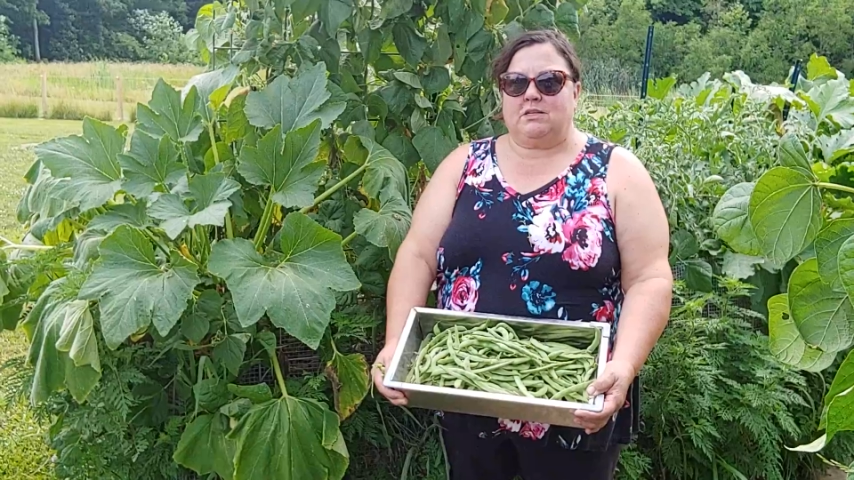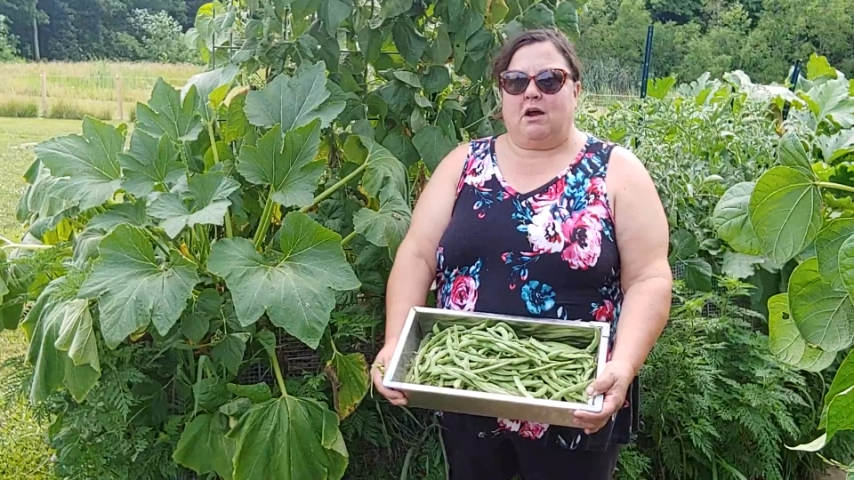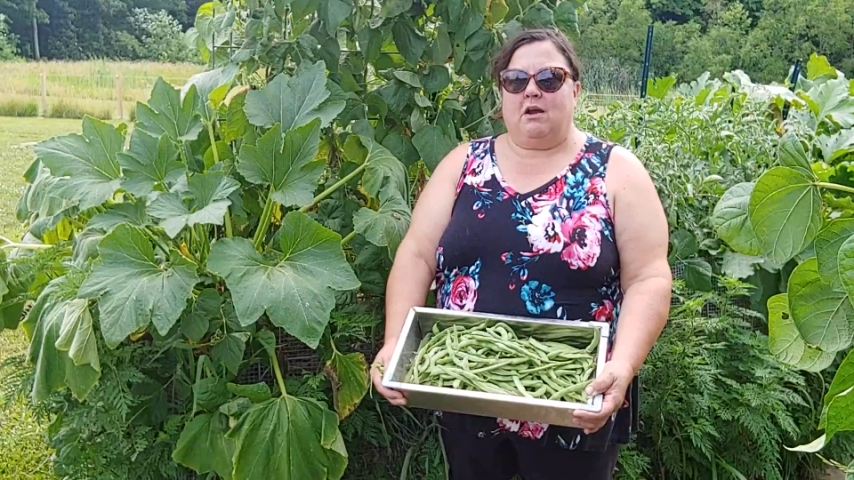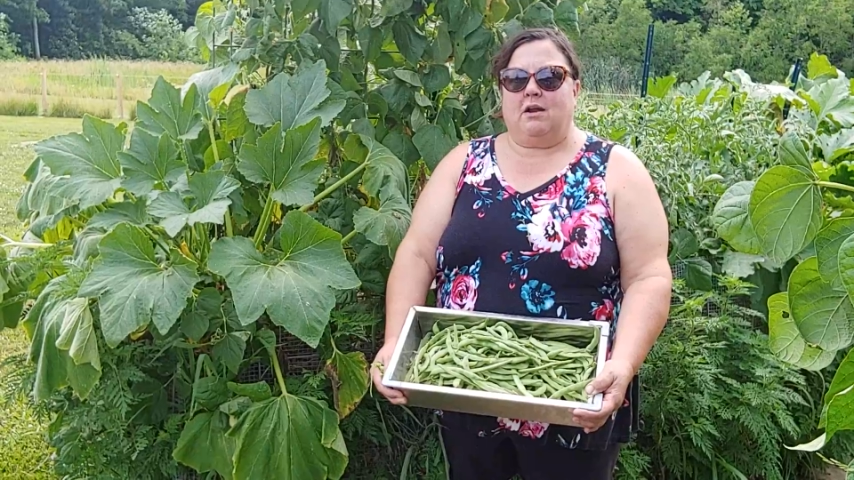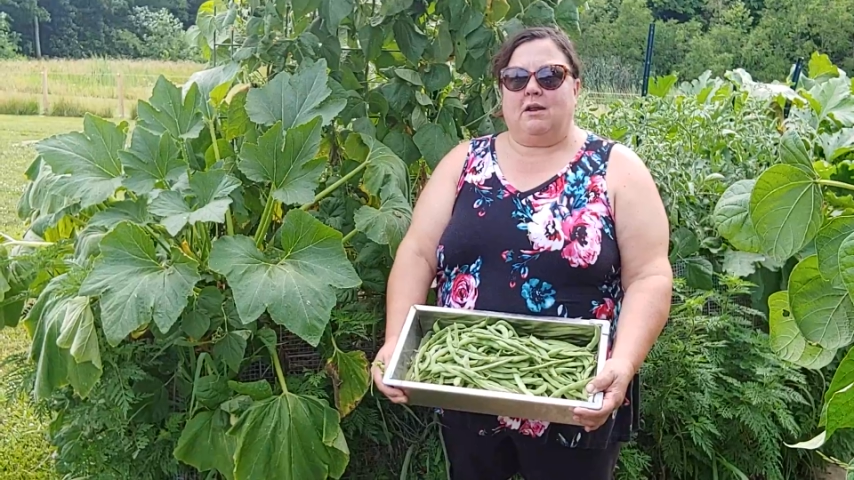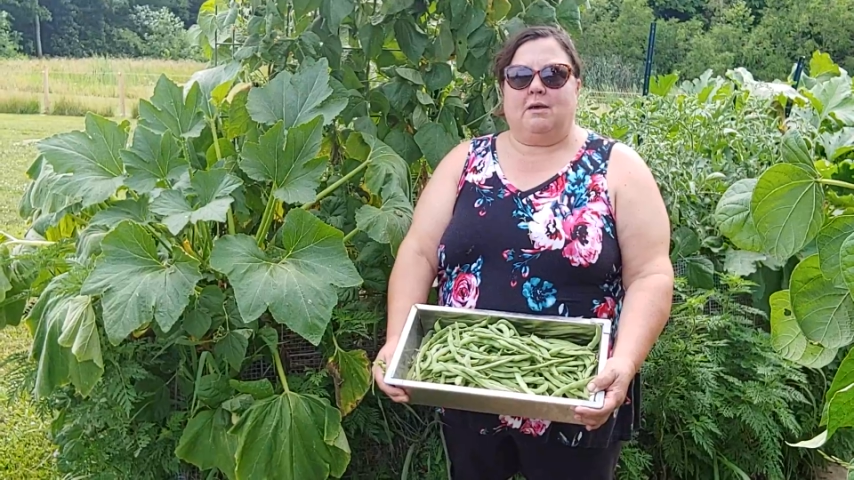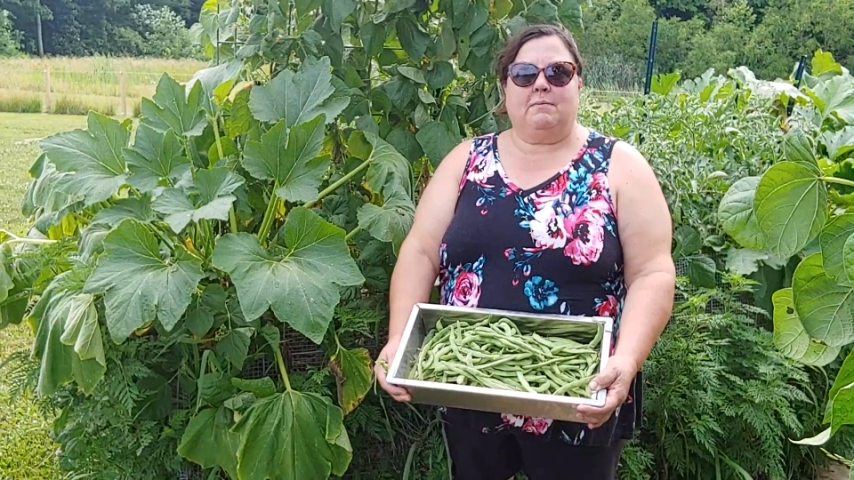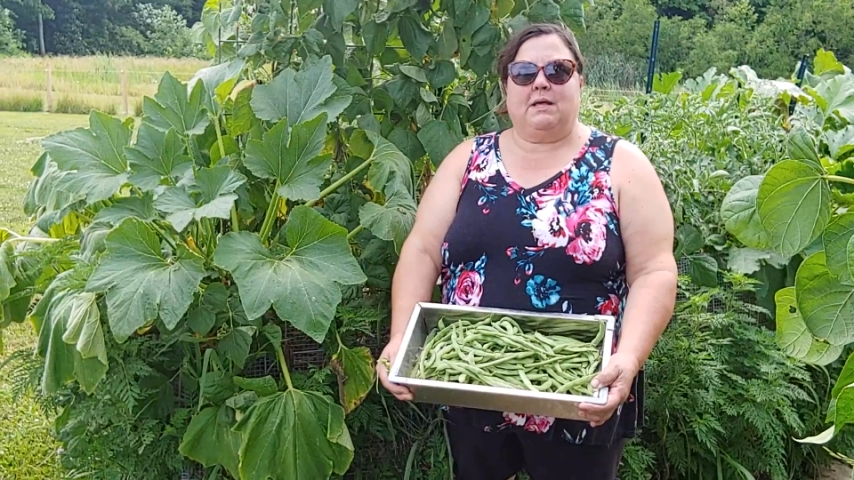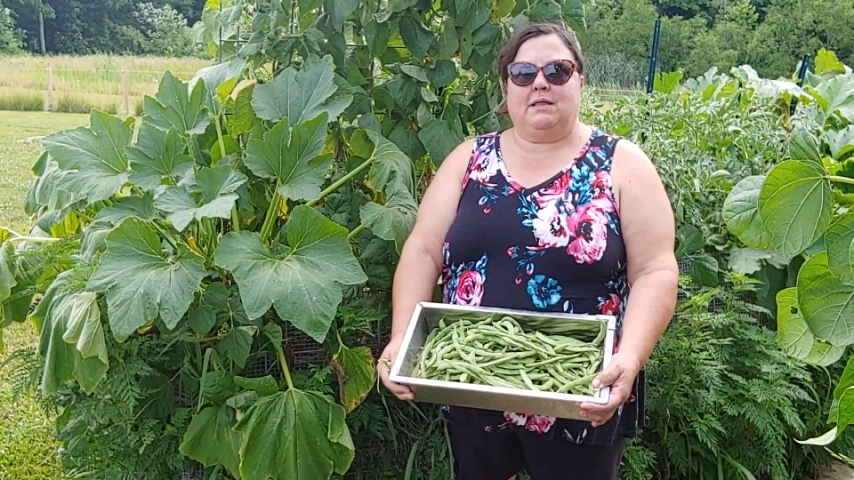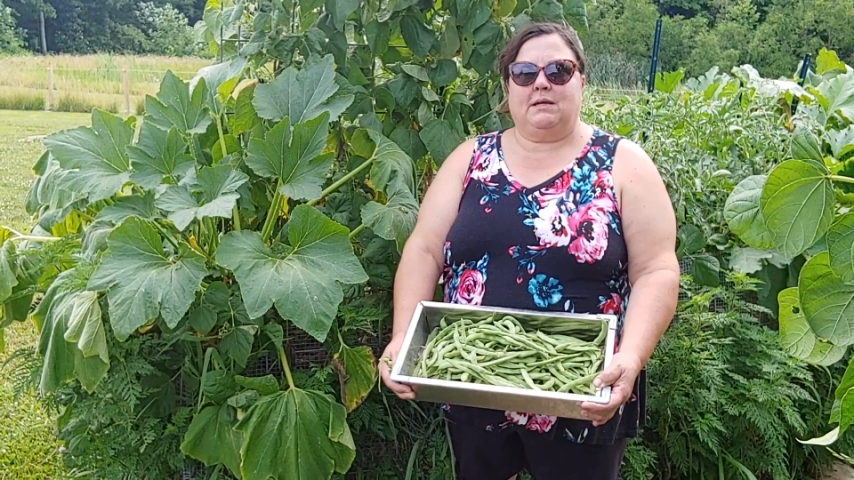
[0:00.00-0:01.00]
We started them
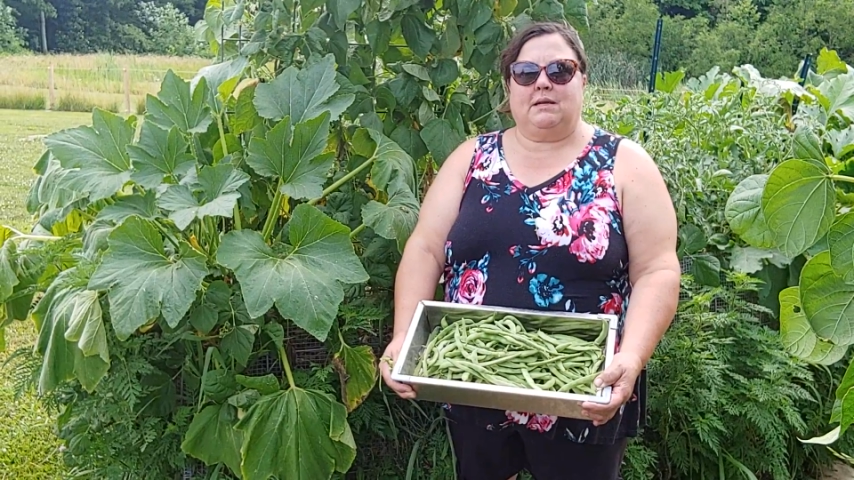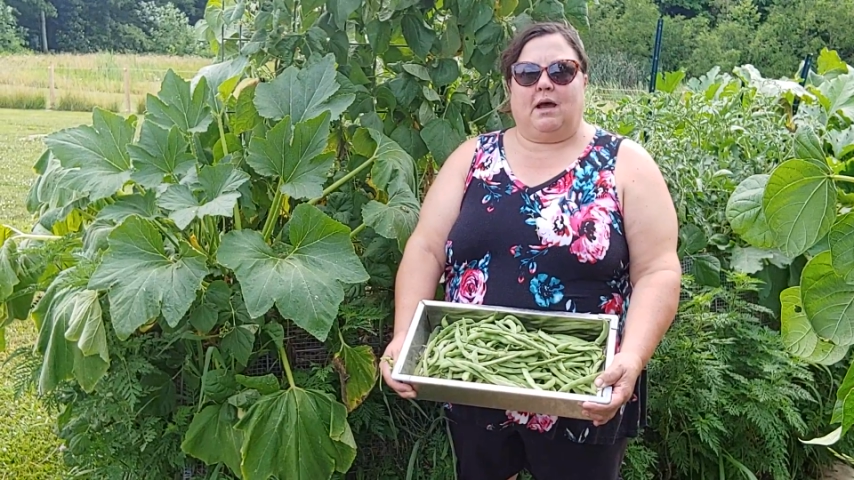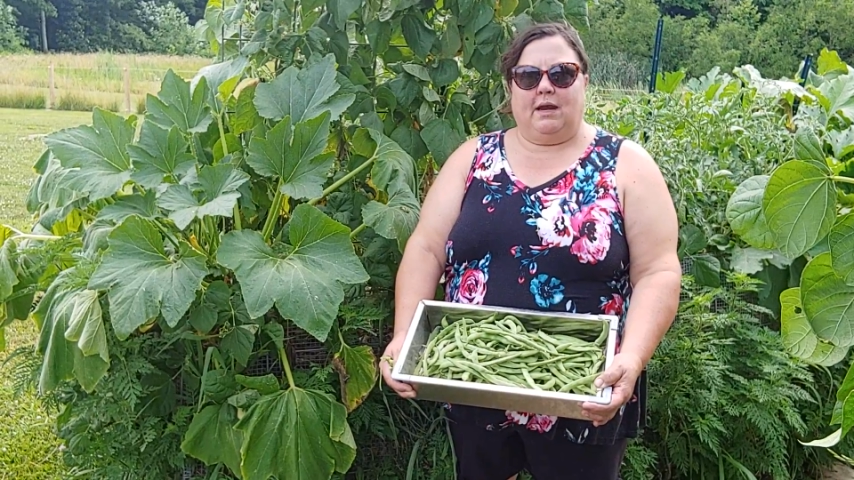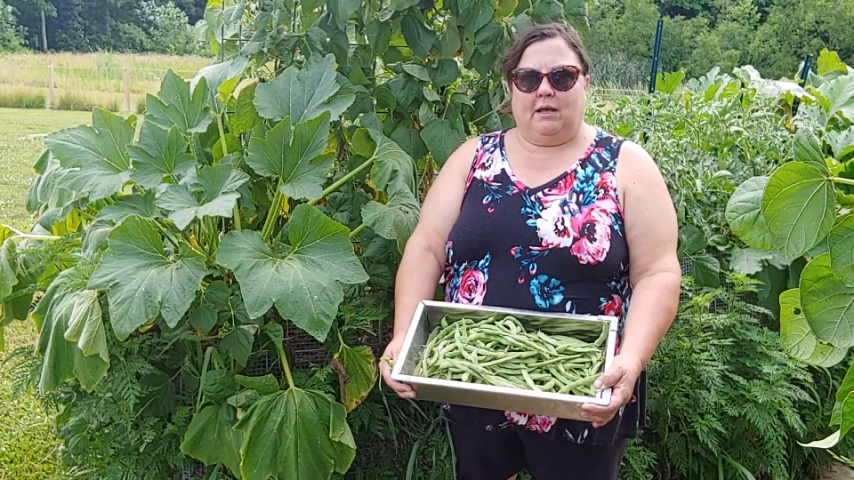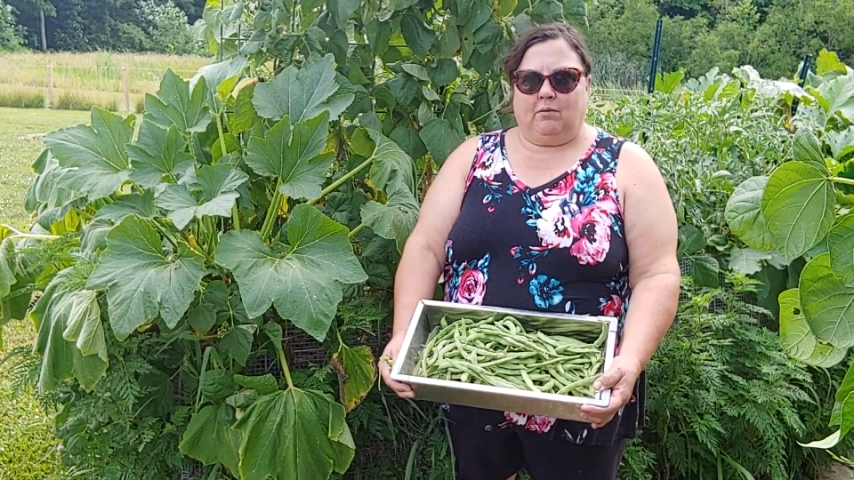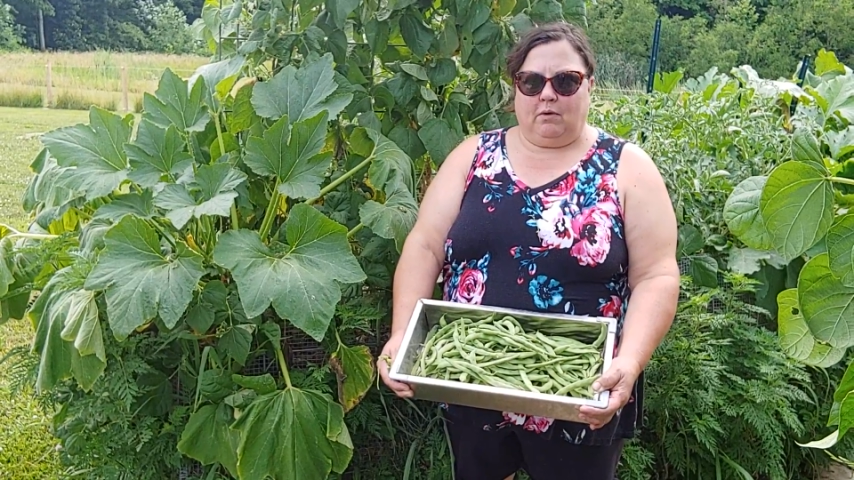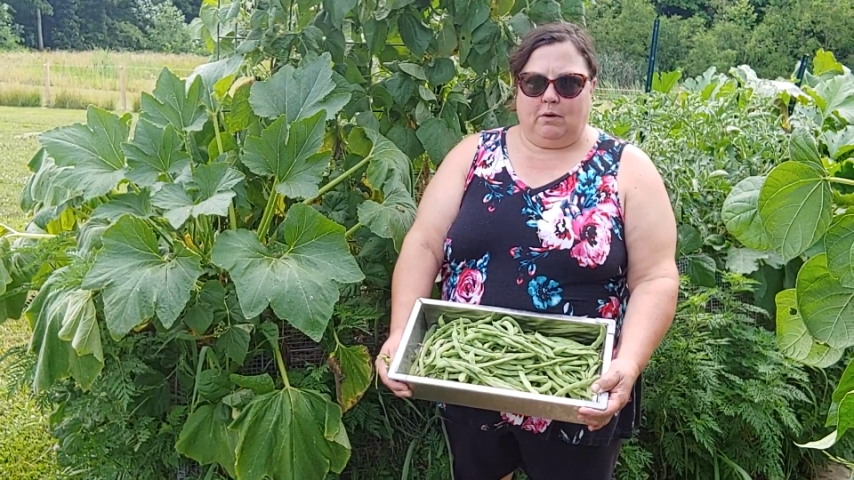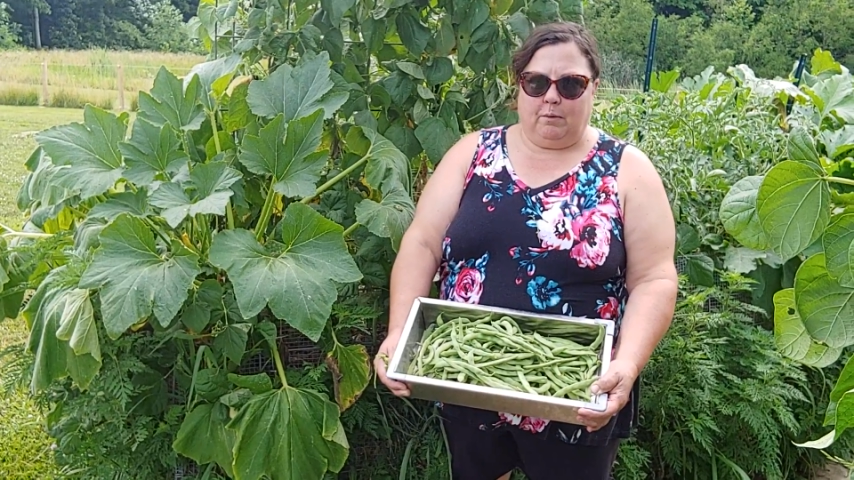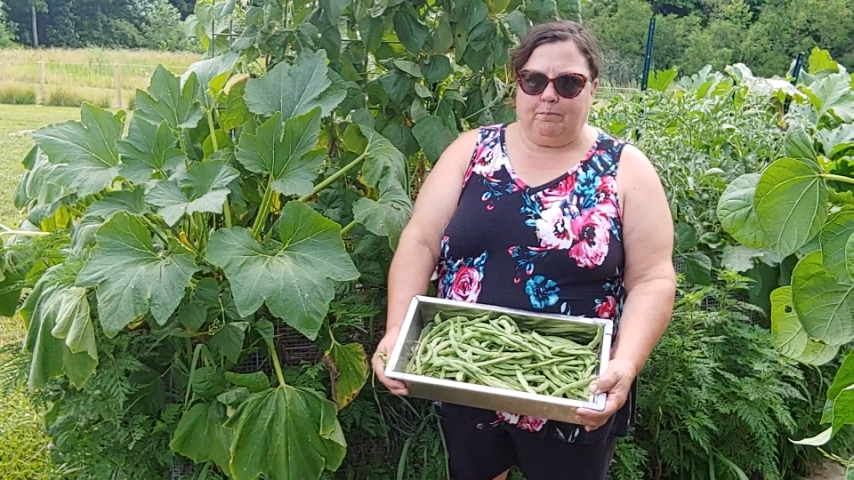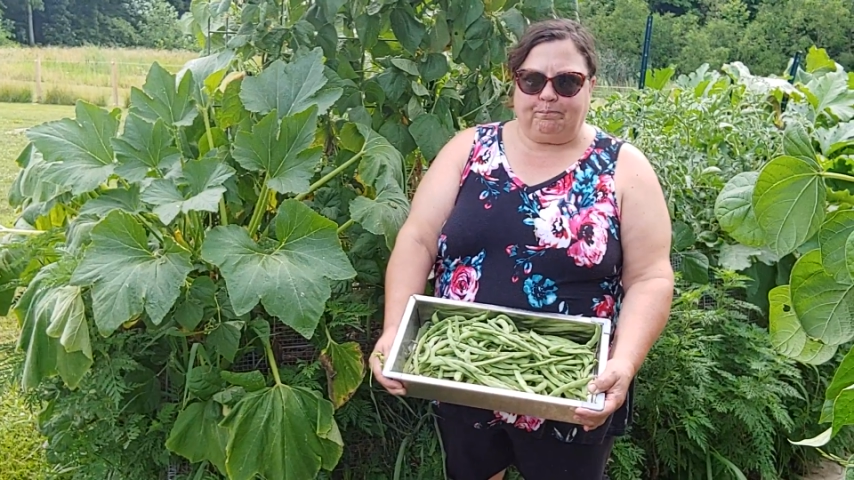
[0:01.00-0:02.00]
in the dining
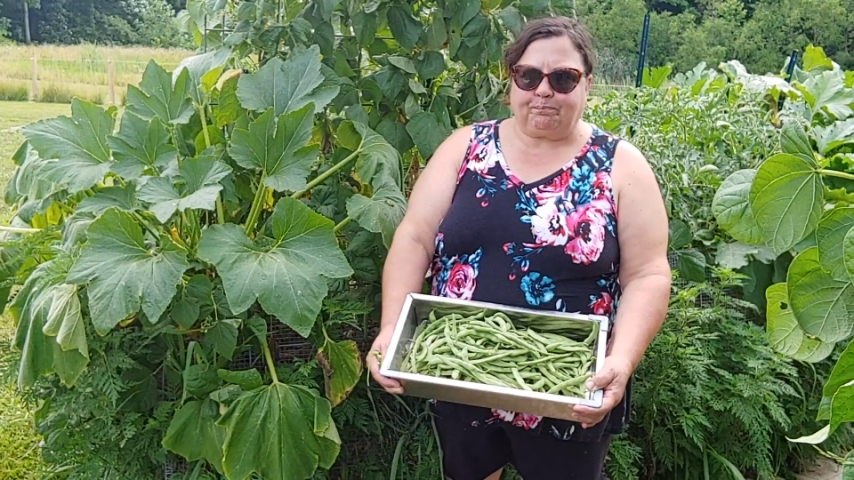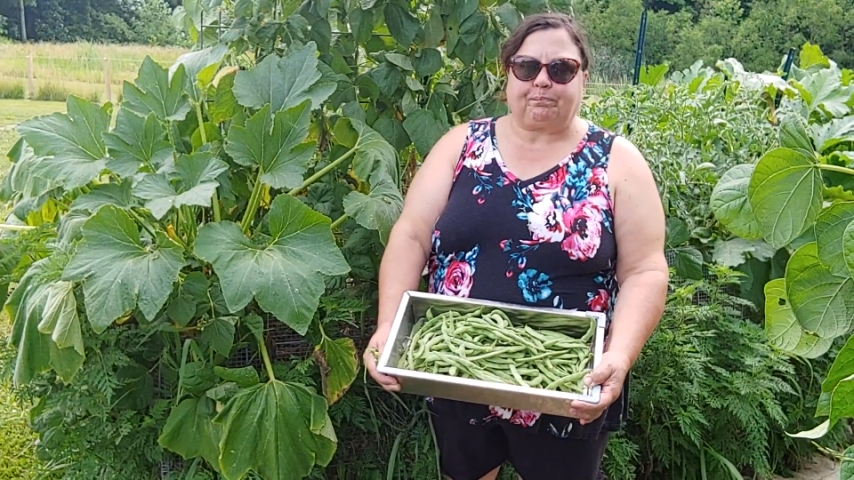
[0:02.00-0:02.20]
room.